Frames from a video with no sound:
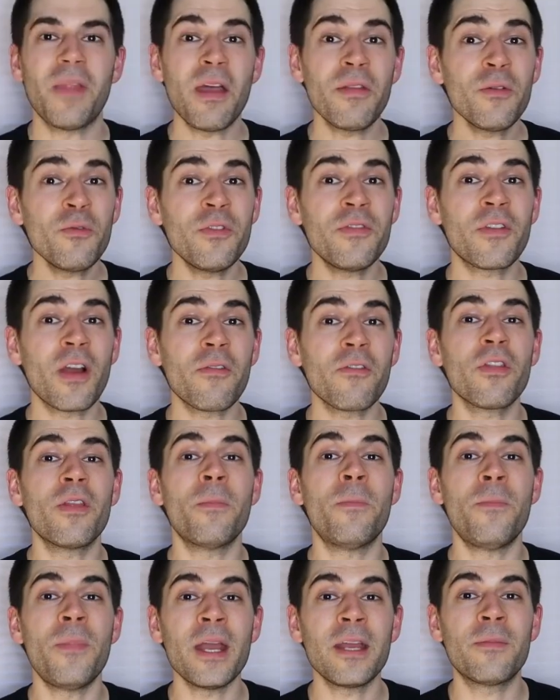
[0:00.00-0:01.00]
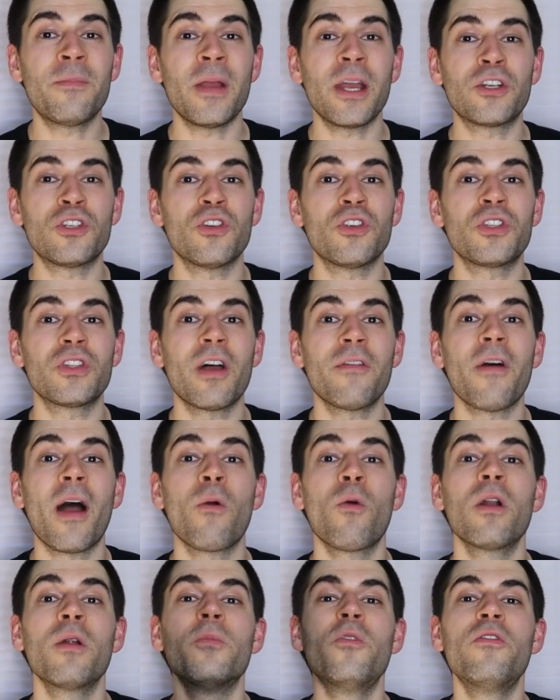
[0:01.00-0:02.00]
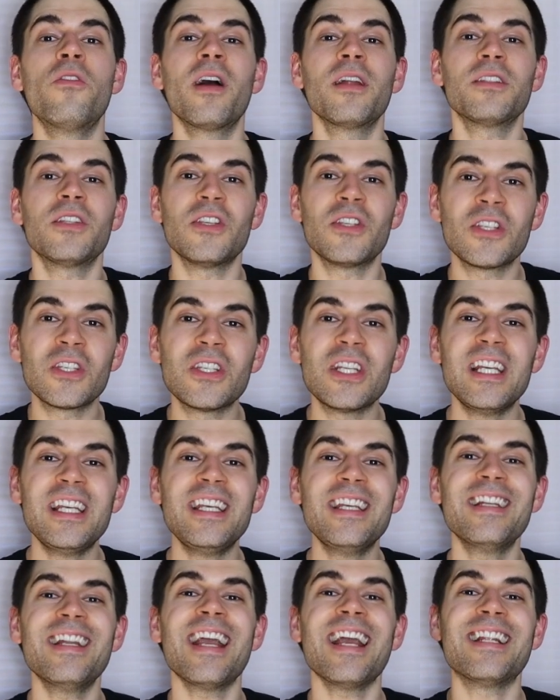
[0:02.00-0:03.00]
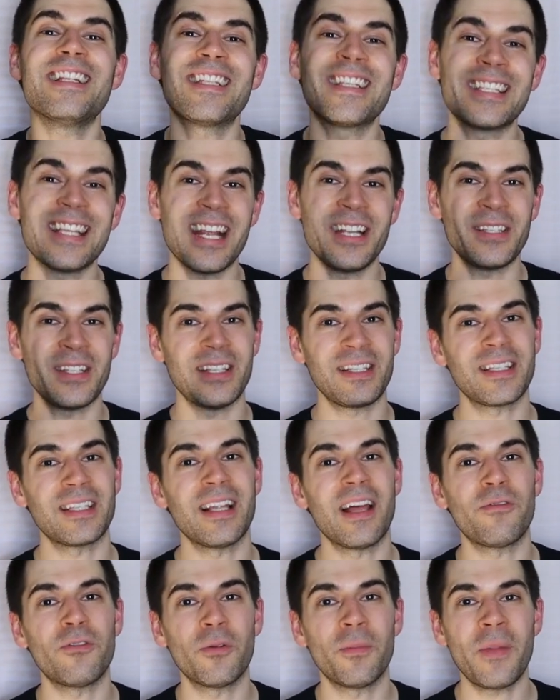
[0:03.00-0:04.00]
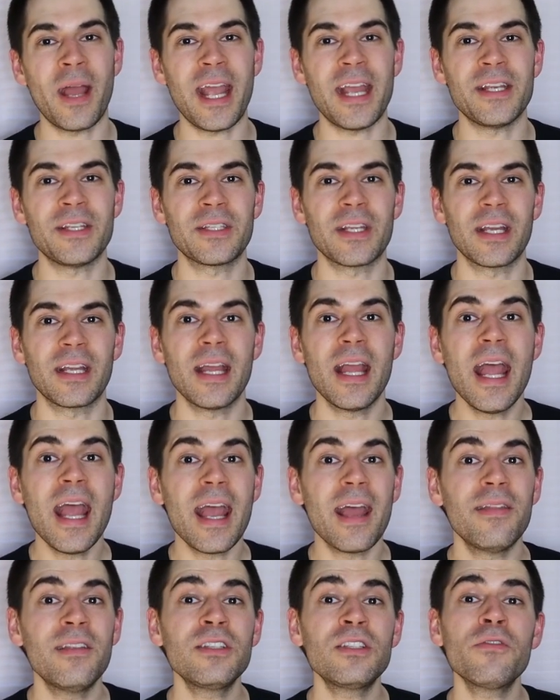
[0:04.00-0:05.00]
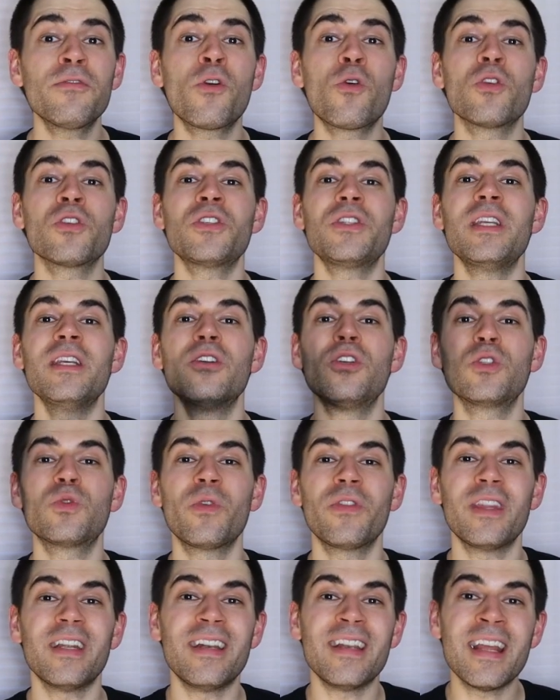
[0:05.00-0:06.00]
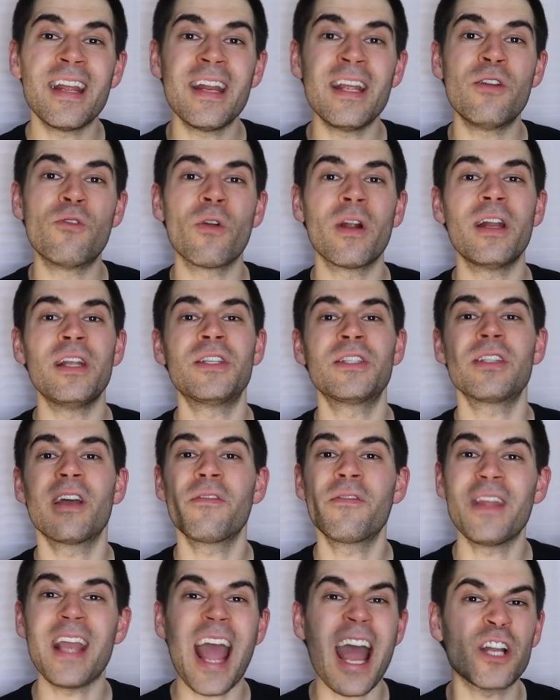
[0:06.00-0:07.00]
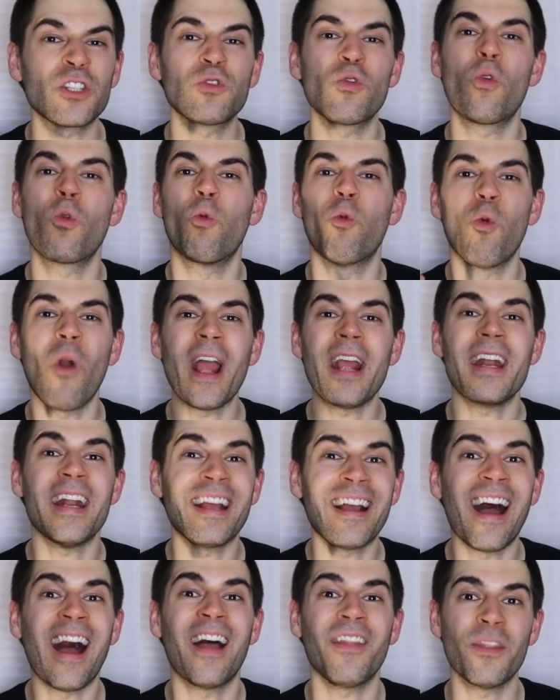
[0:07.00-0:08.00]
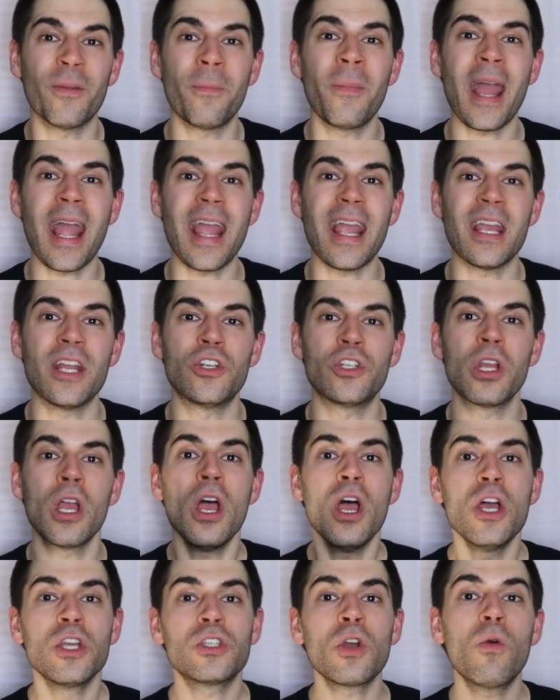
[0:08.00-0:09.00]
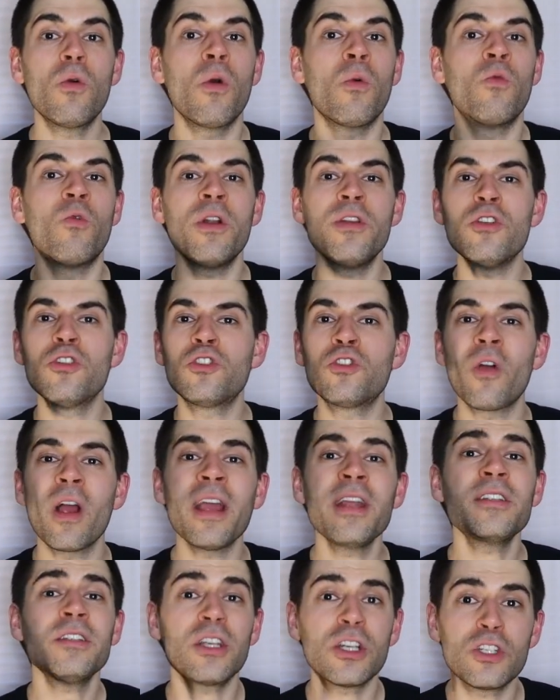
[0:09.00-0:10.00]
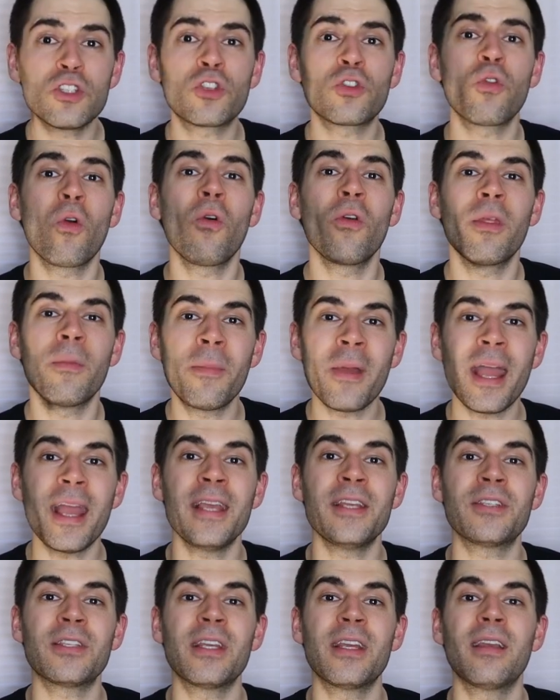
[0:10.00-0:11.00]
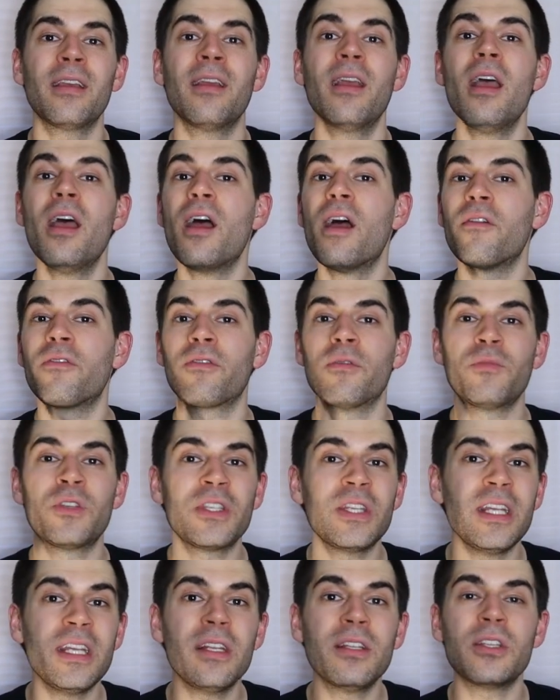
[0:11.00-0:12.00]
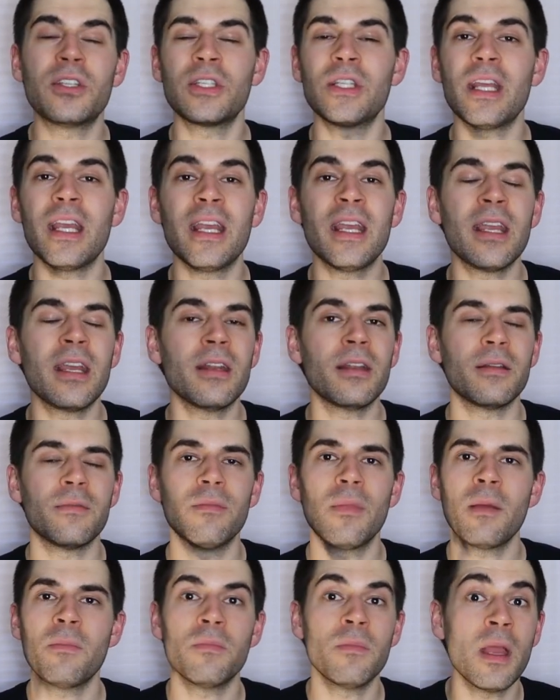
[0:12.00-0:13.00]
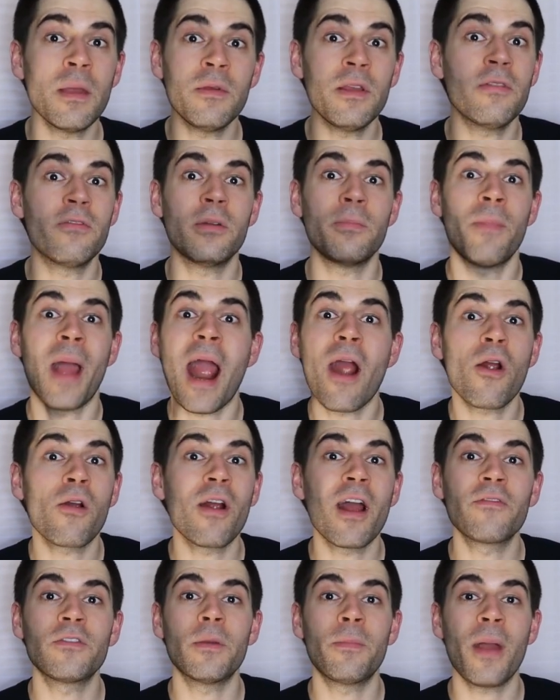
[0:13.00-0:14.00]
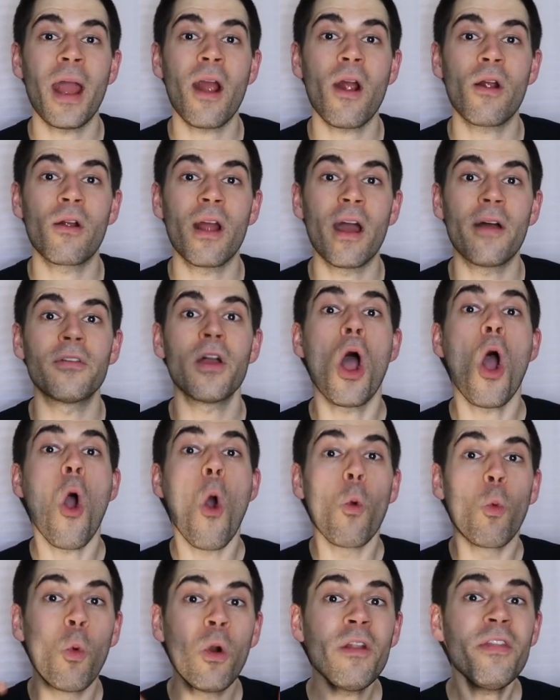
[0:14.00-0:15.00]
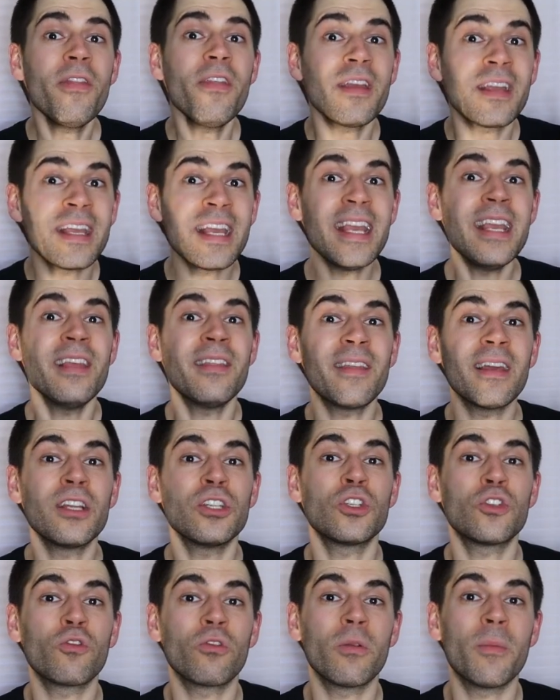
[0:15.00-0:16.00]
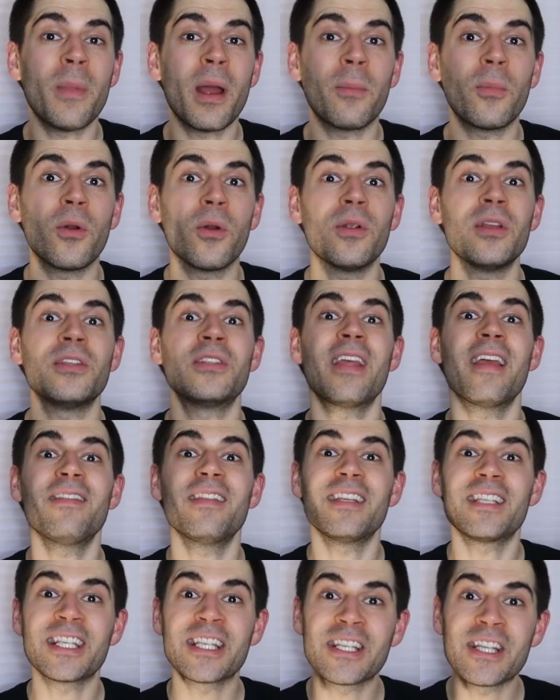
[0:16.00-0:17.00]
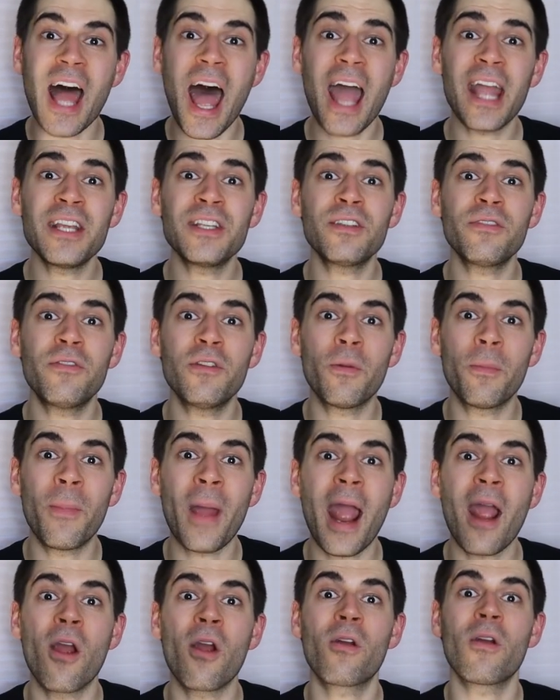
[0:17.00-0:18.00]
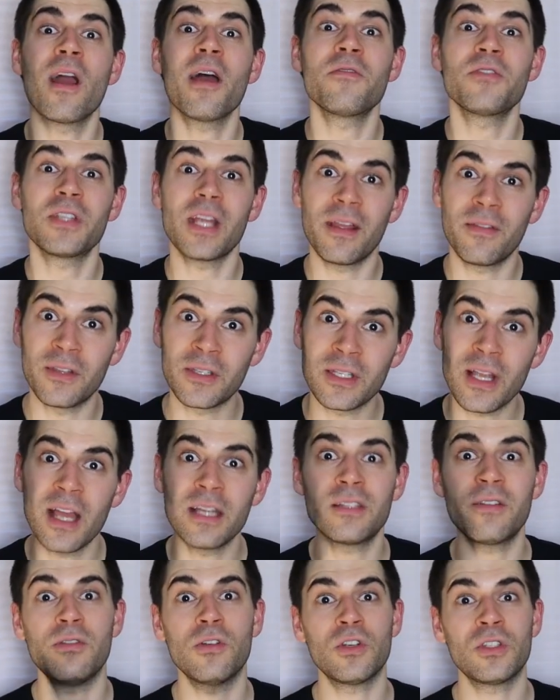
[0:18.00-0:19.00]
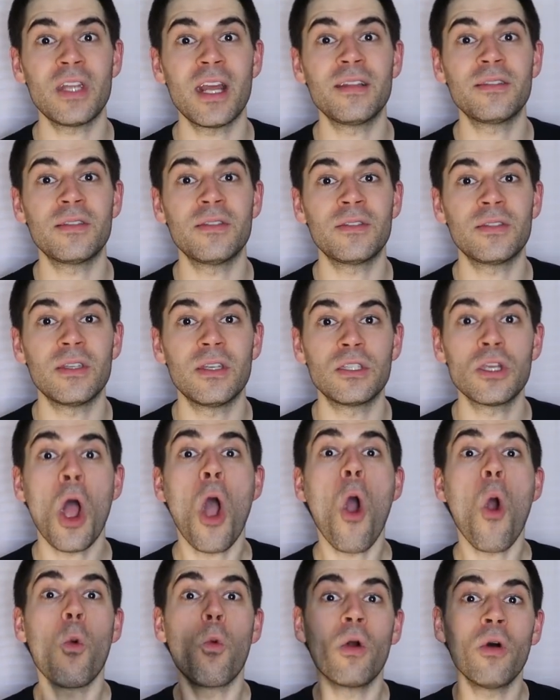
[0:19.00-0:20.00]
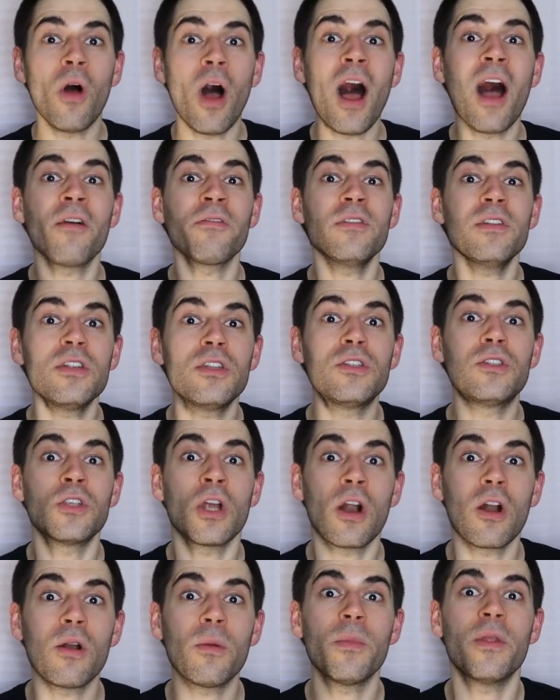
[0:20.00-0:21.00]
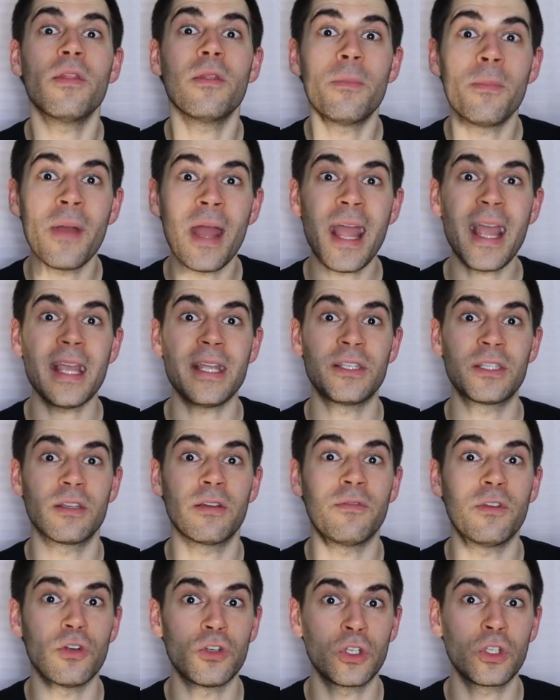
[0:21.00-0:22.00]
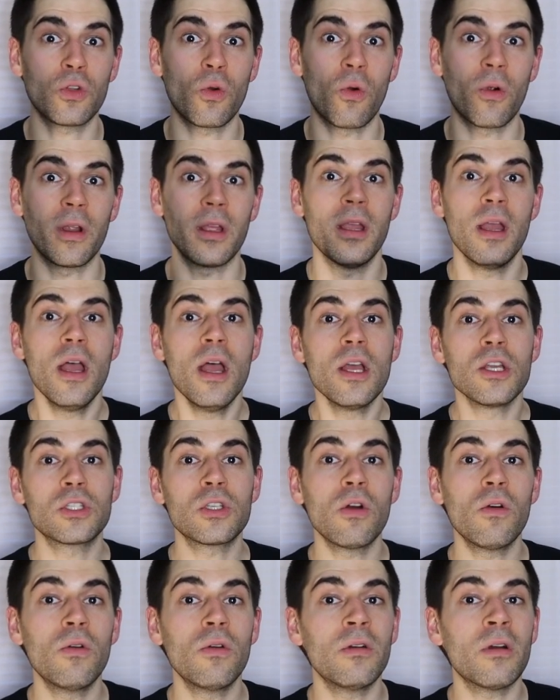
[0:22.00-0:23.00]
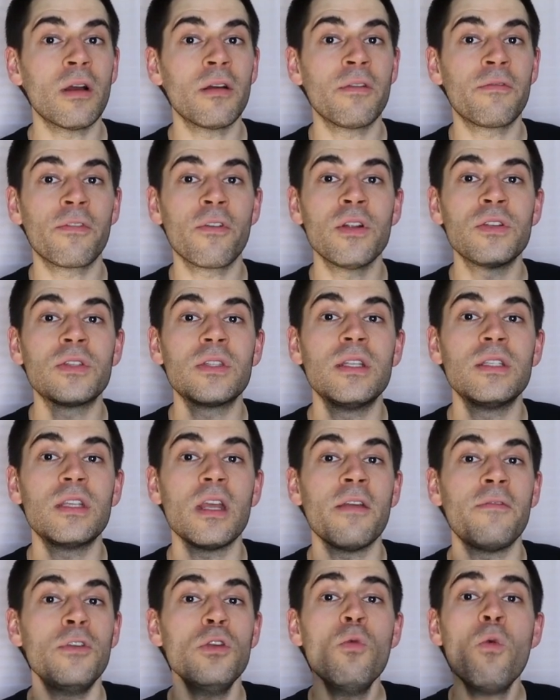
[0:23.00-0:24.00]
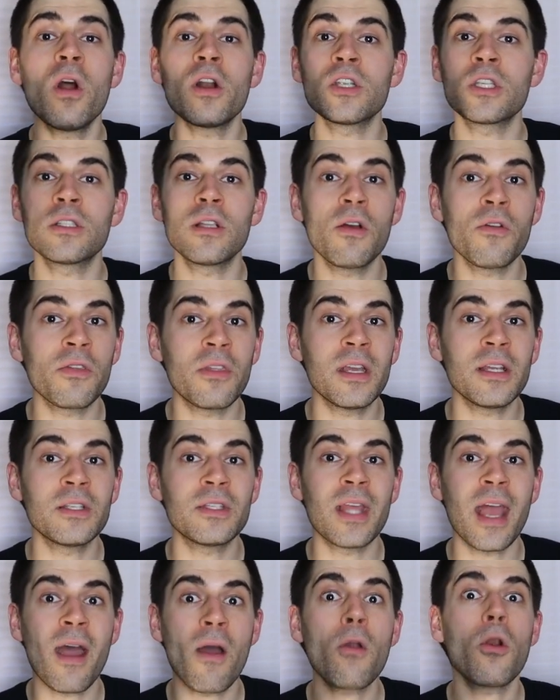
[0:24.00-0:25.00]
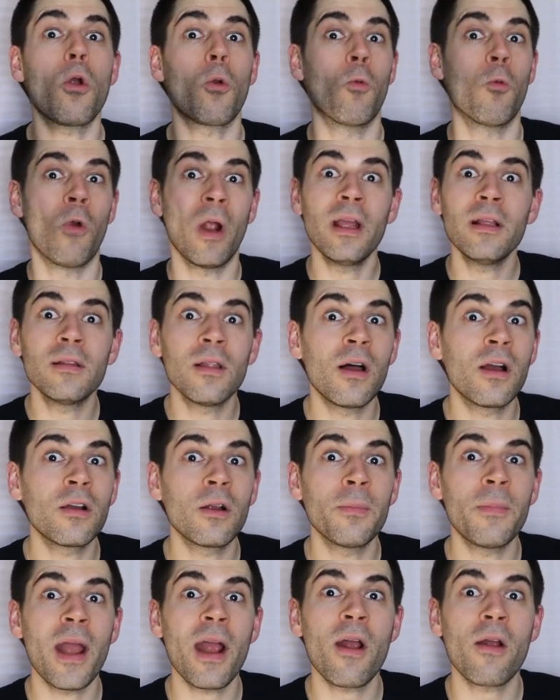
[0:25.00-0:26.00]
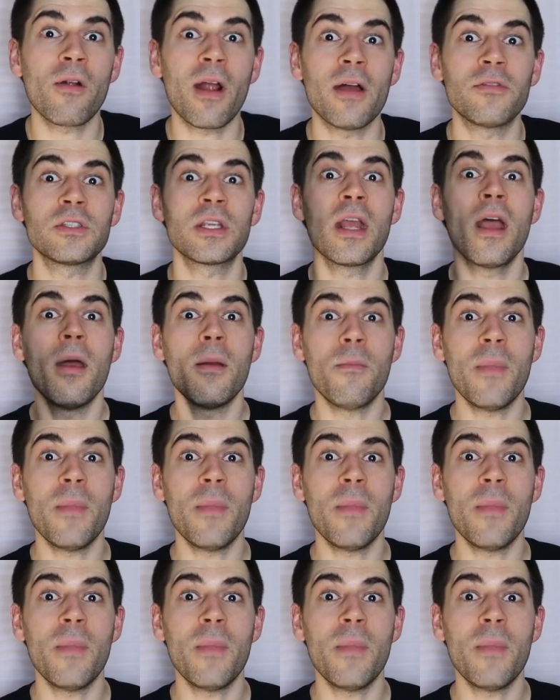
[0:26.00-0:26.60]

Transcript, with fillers: Now that we've covered the big picture stuff, I want to move on to scene and sentence level pacing. And this, of course, deals with the nitty-gritty stuff, the actual writing on the page. So when you're trying to control the pacing from scene to scene and maybe even paragraph to paragraph, one of the key things to remember is that the size of your paragraphs and the size of your sentences will often determine the pace of your story. So For instance, if you want to slow things down, write longer paragraphs.